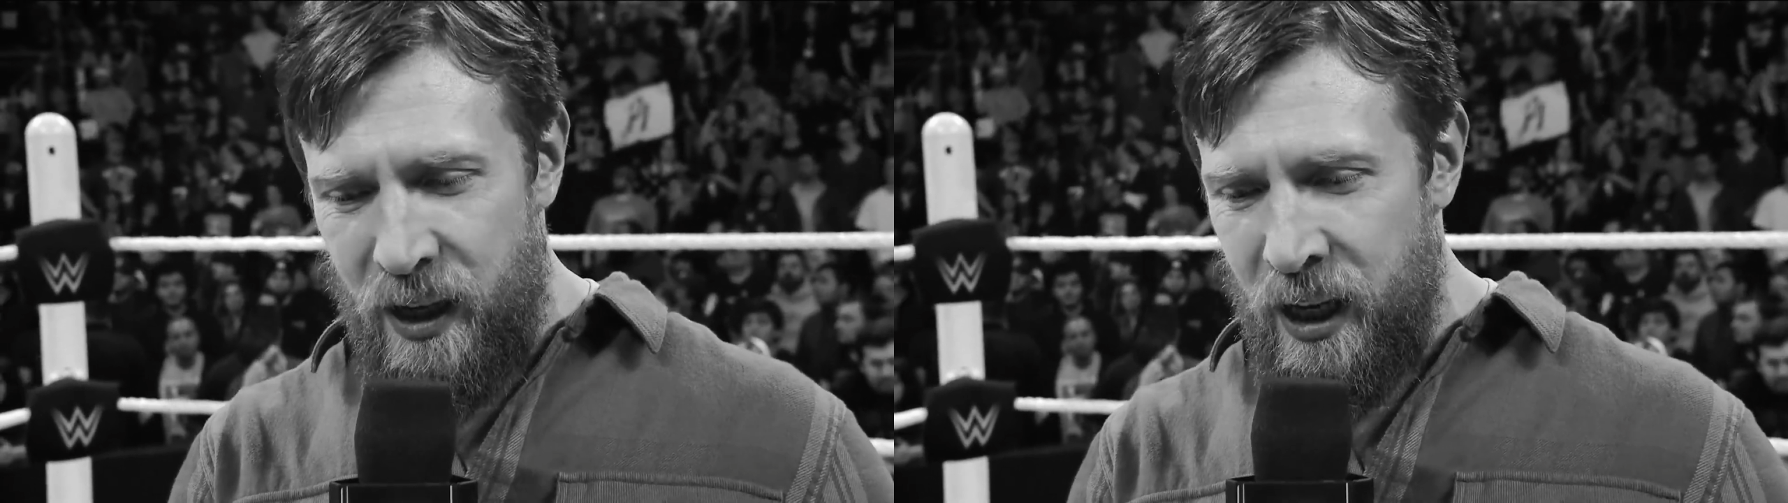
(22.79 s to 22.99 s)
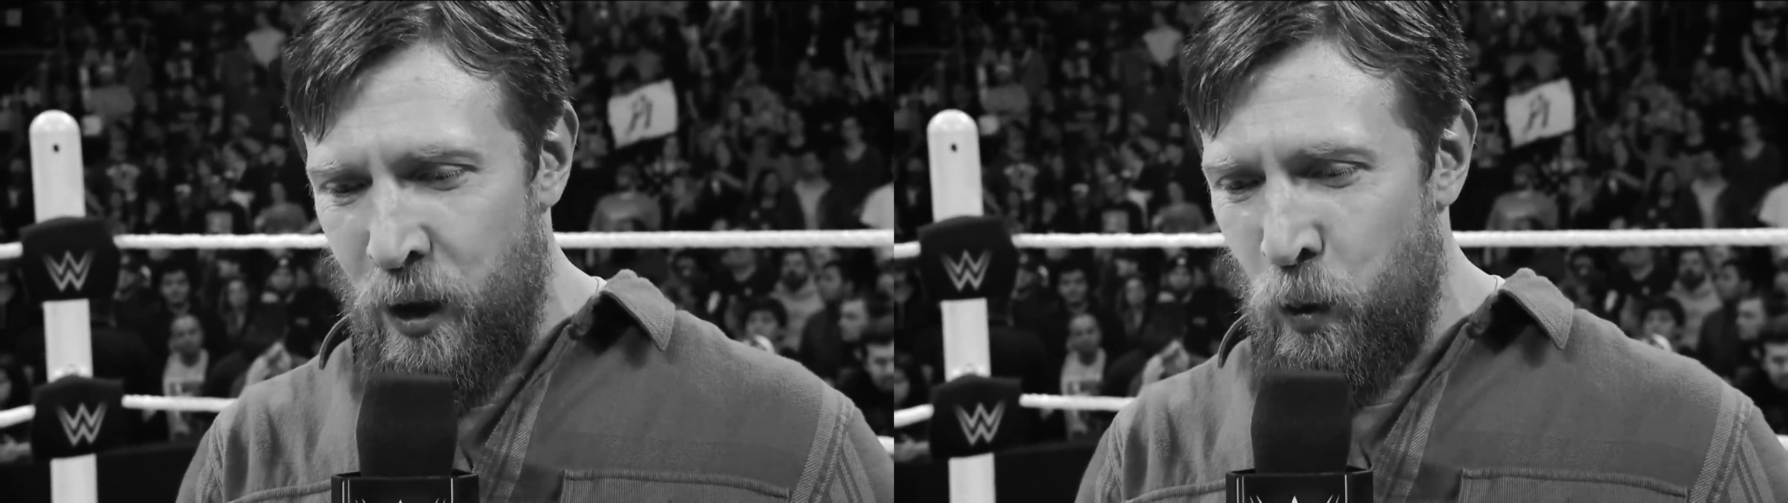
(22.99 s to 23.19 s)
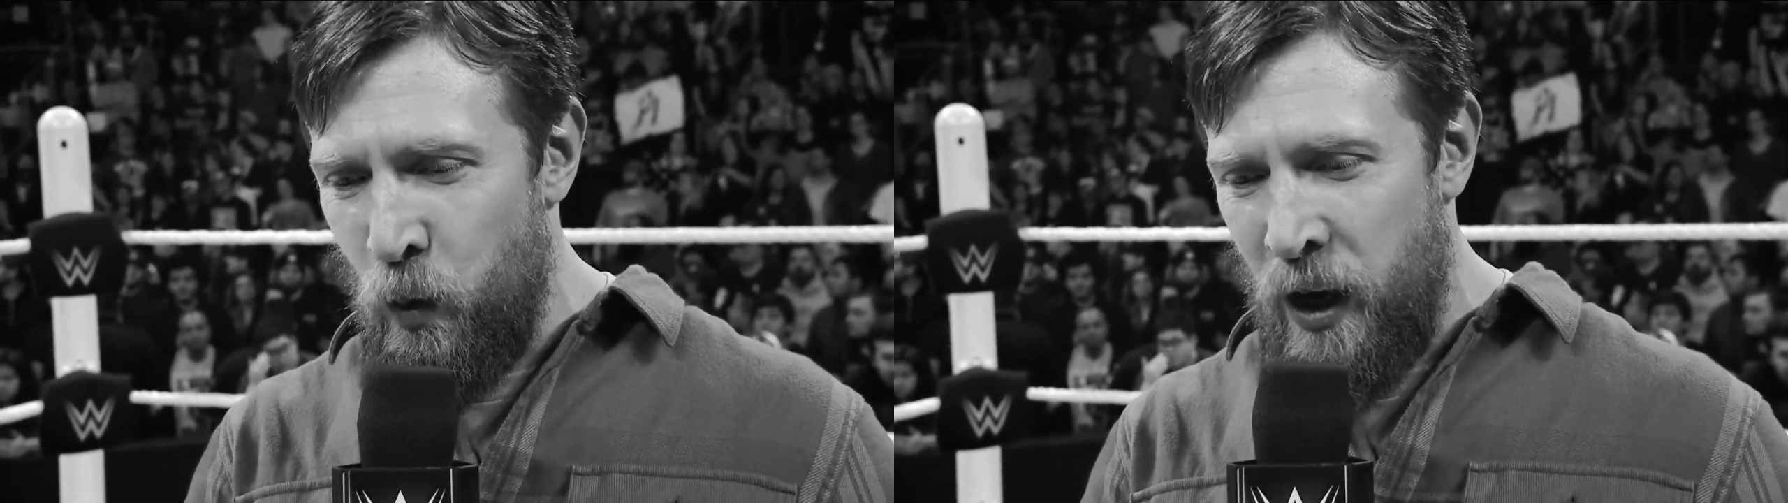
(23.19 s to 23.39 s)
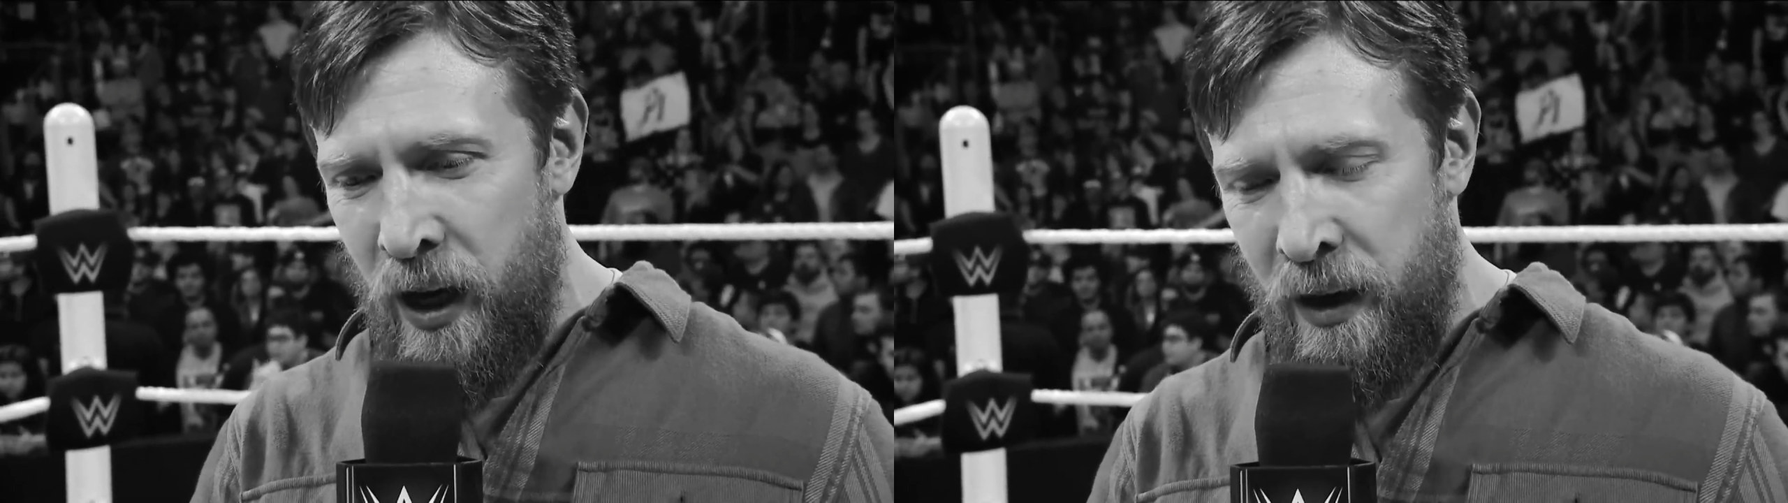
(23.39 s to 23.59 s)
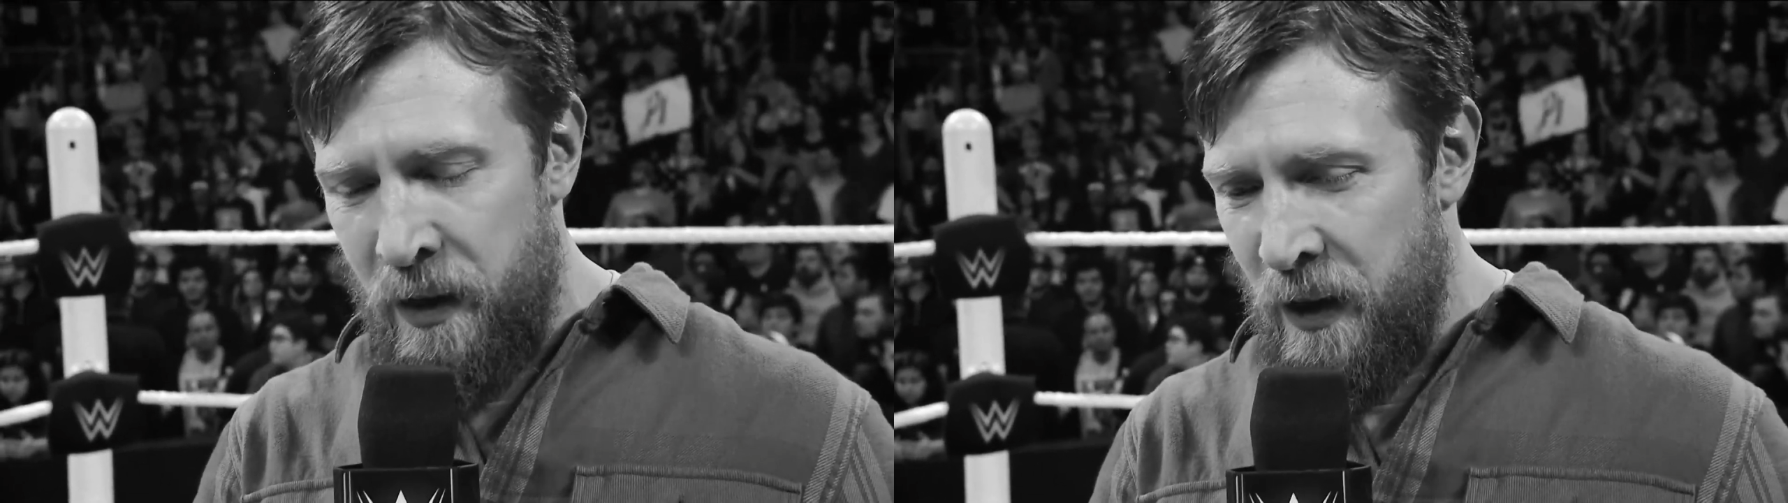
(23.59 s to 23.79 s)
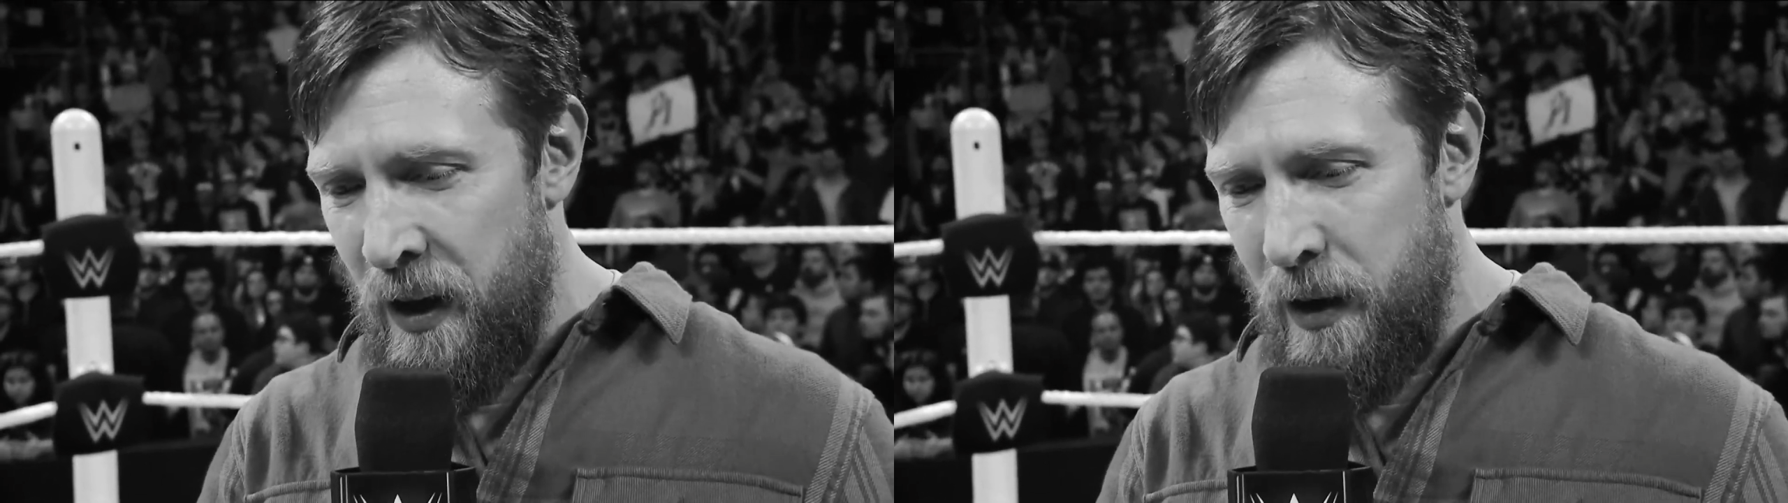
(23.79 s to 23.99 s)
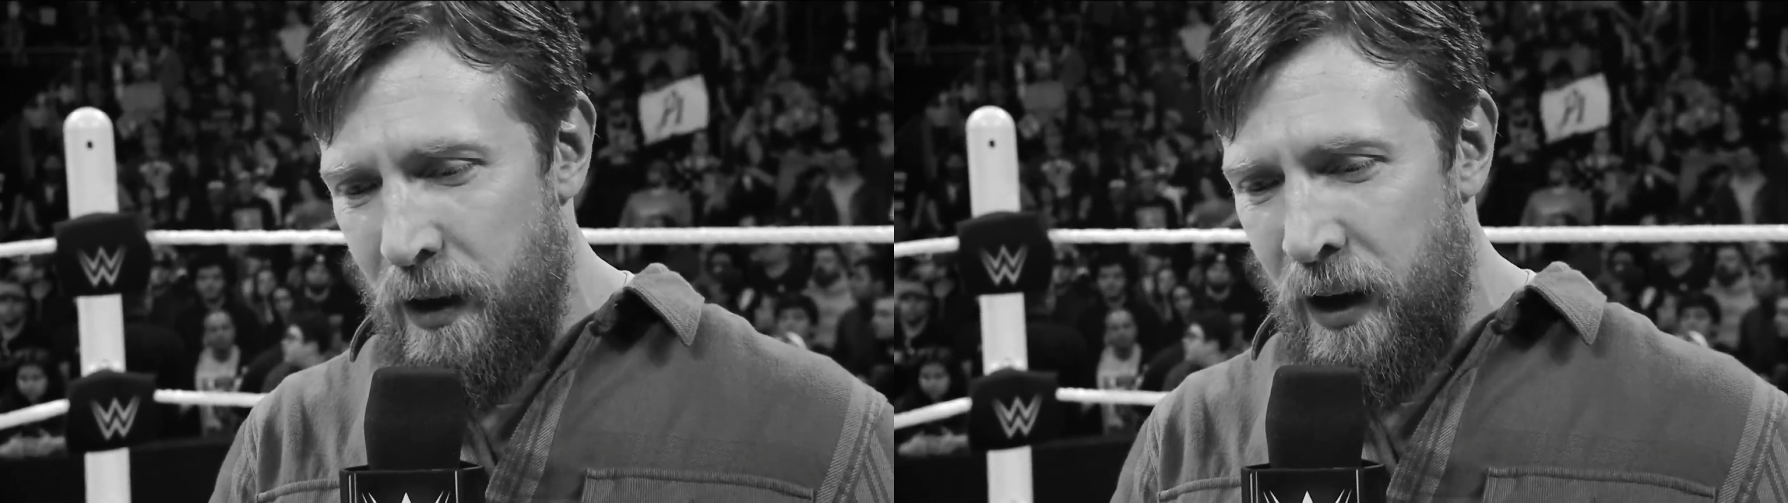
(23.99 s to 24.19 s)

in a way that